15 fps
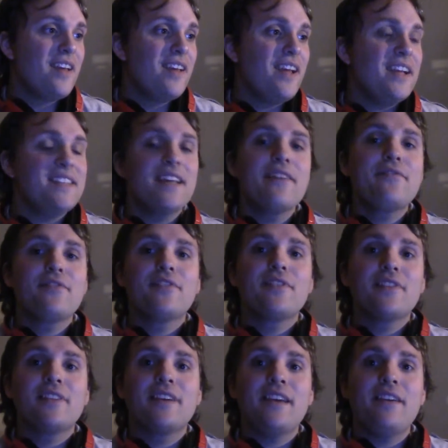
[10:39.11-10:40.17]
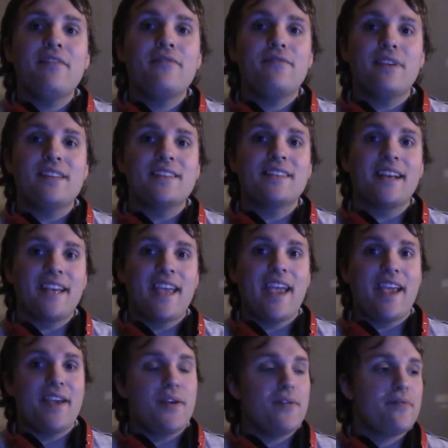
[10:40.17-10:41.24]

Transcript: It definitely fits a cave.